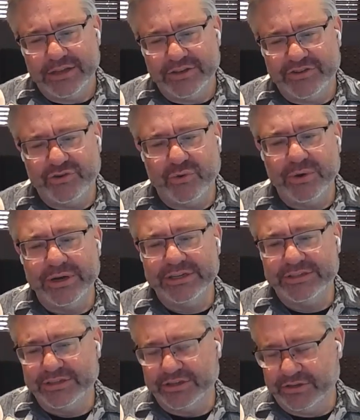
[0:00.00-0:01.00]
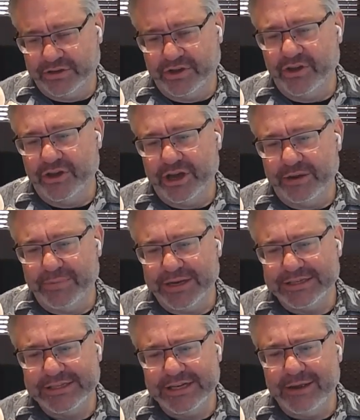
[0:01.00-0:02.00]
The story's good,
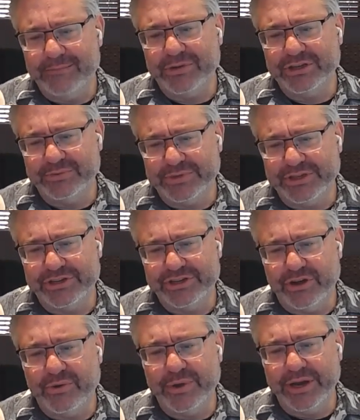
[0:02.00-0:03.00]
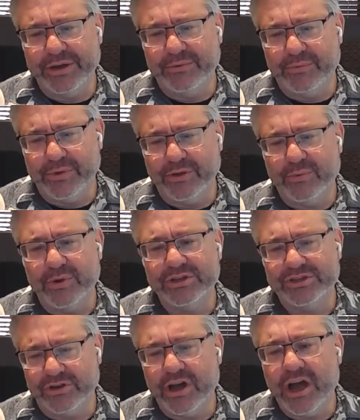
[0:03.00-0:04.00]
but it's the numbers which are showing whether it
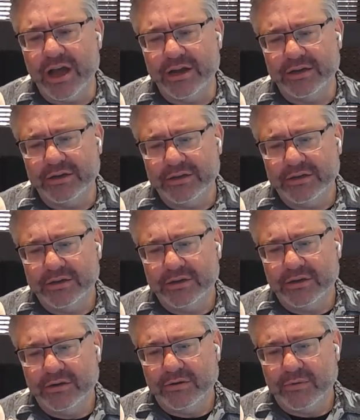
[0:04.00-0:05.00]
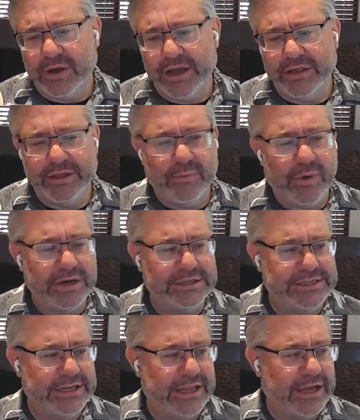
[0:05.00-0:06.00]
works or not, right? They want to
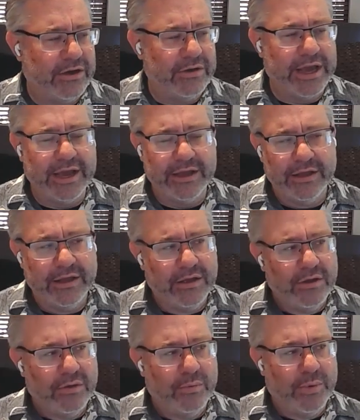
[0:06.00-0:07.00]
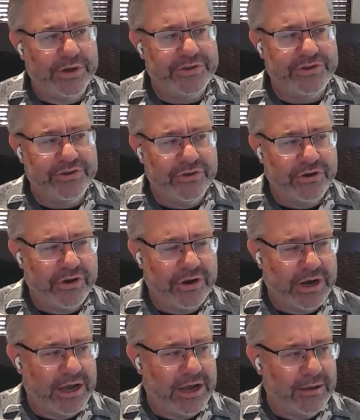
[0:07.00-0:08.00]
see like, okay, what's
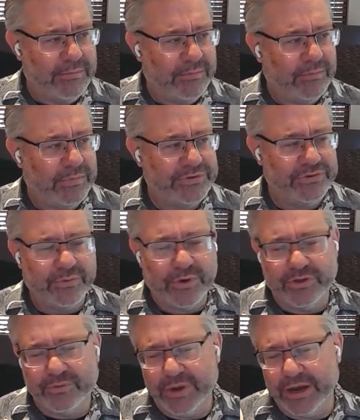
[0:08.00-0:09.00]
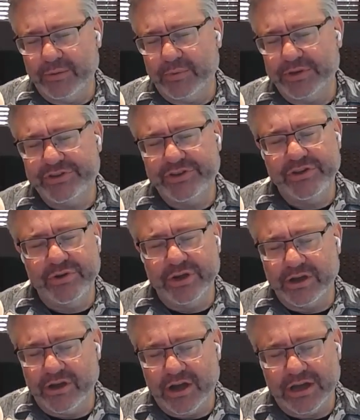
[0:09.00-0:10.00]
the growth rate? What's the
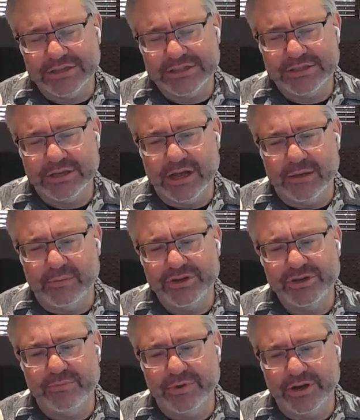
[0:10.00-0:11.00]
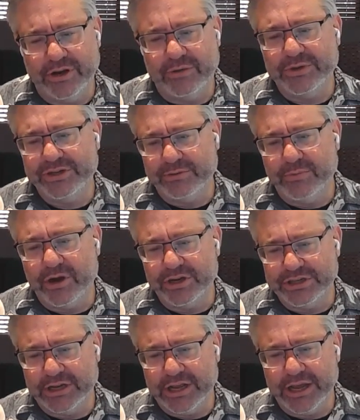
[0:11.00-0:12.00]
unit costs? What's your
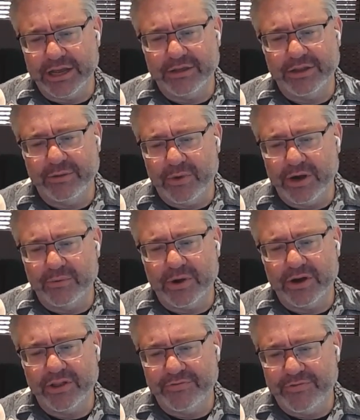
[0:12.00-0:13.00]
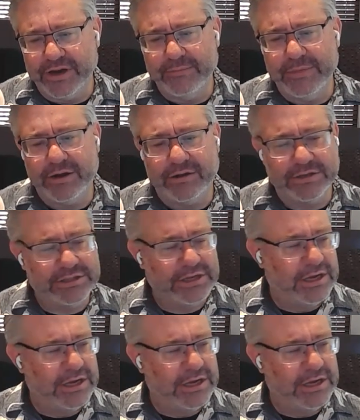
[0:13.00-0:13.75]
margin like? They want to know what are the fundamentals?